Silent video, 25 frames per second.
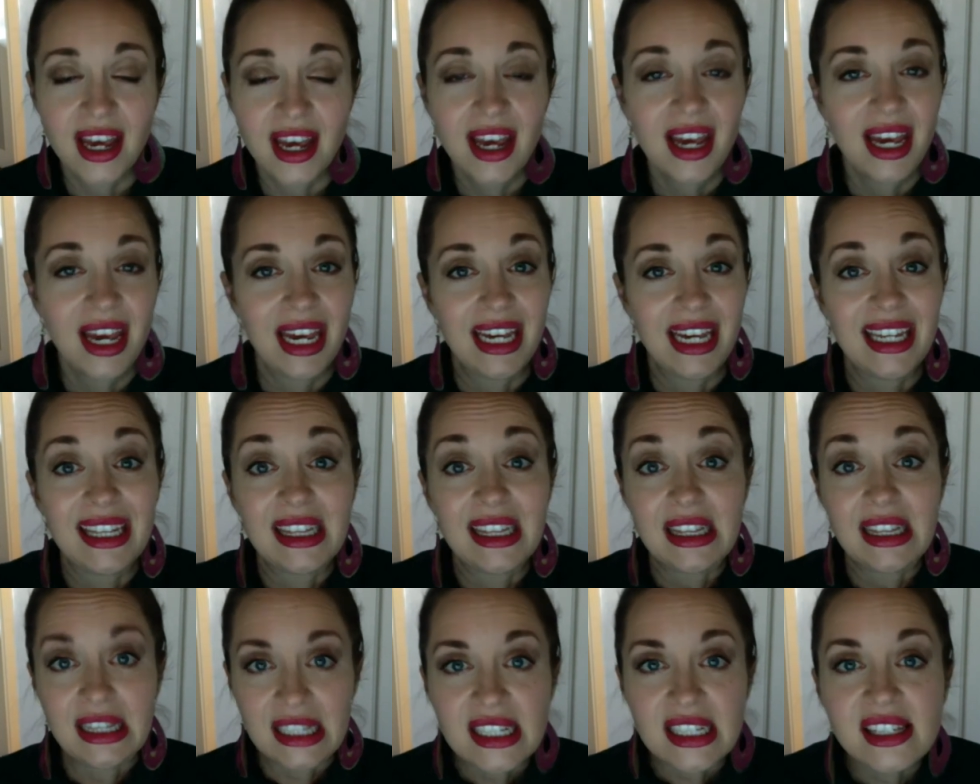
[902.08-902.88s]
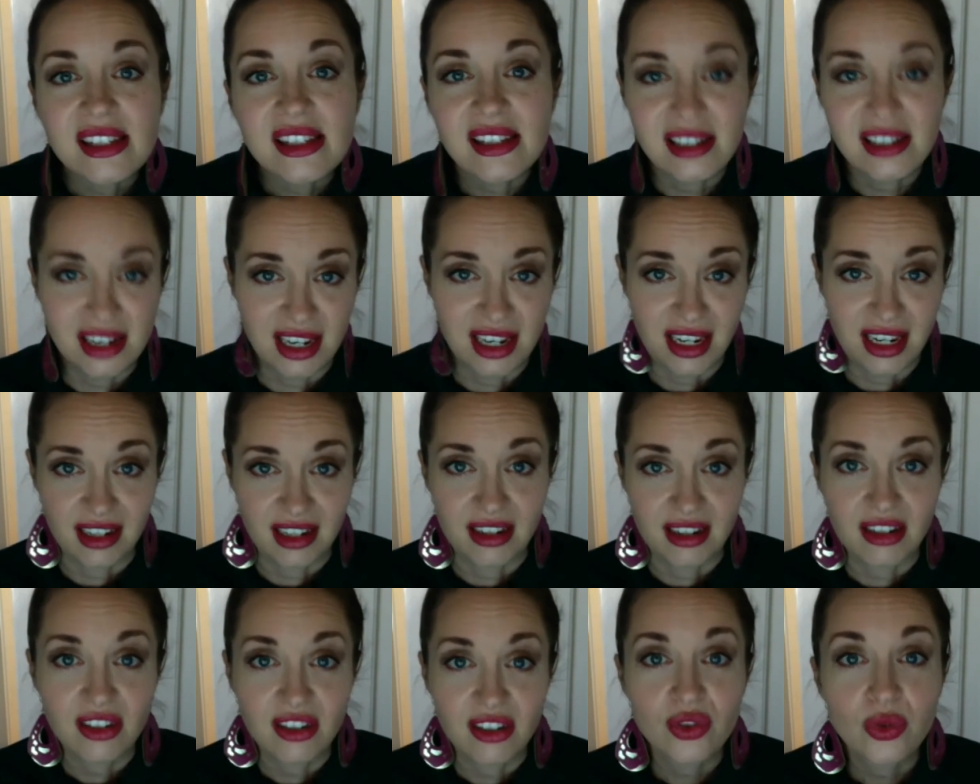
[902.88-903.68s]
and
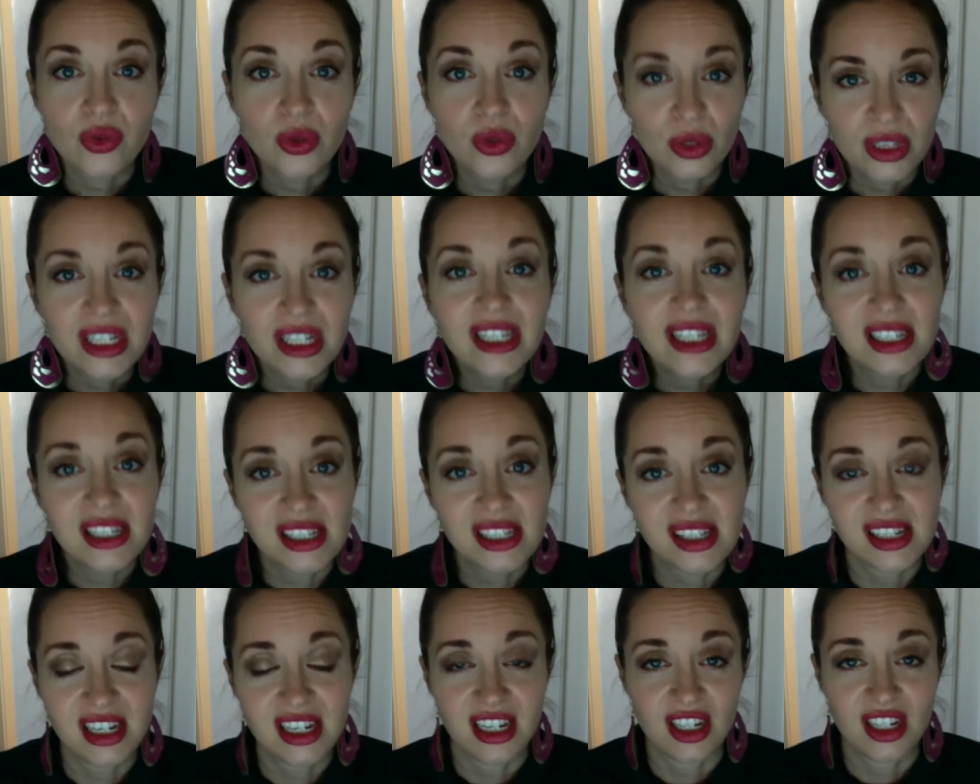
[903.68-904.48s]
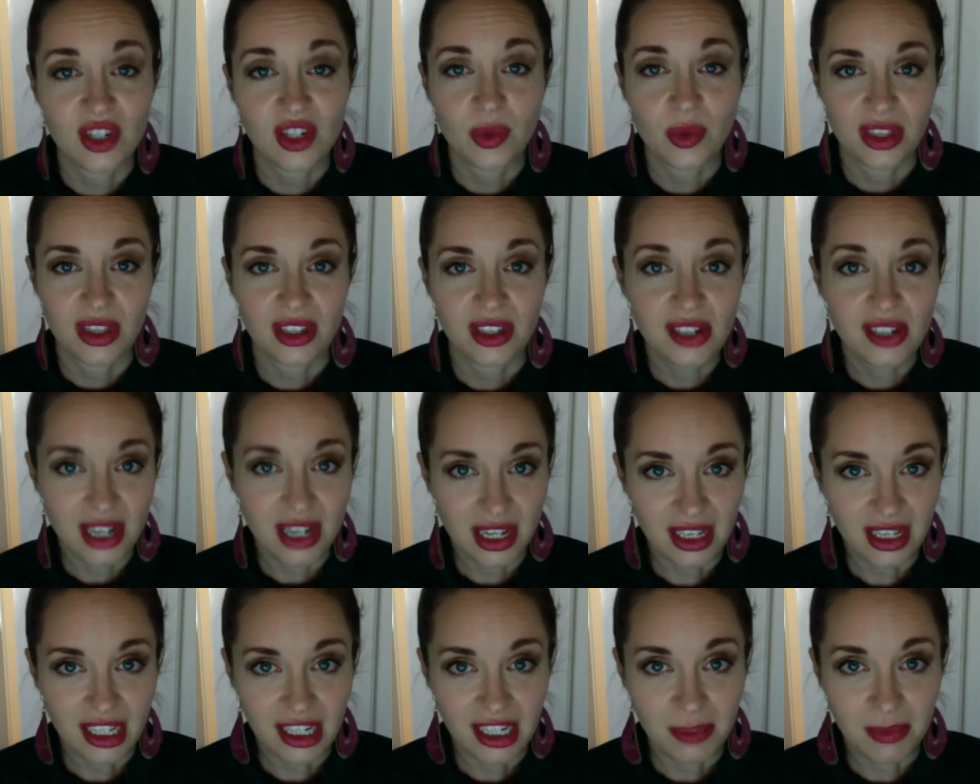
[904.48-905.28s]
listening, truly listening to what they're
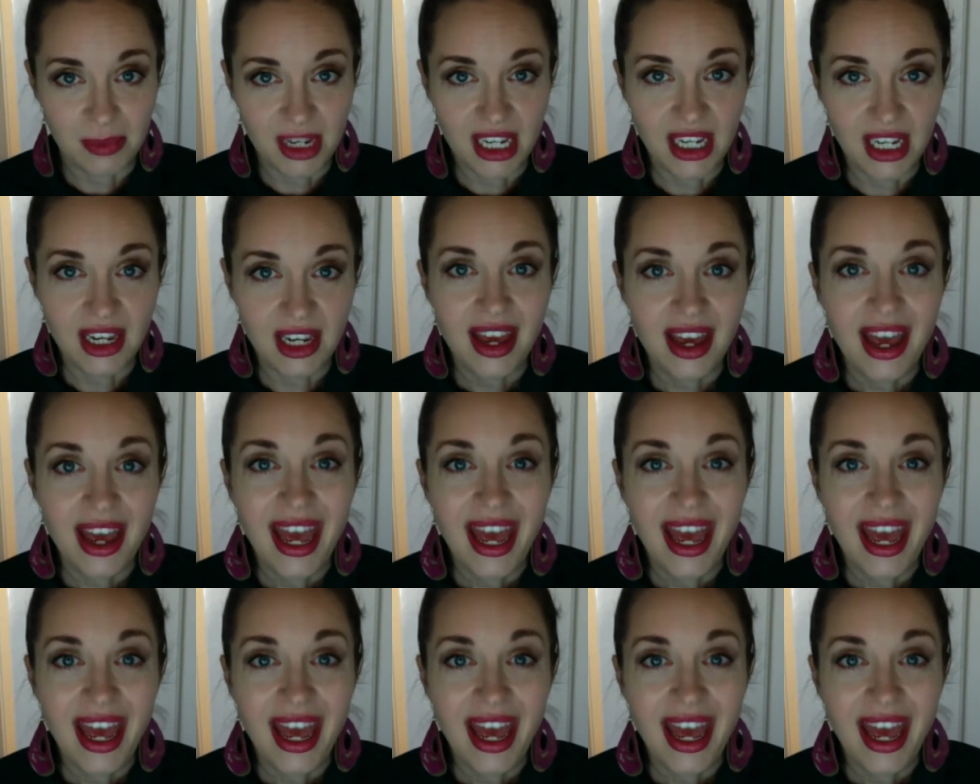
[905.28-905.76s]
telling me.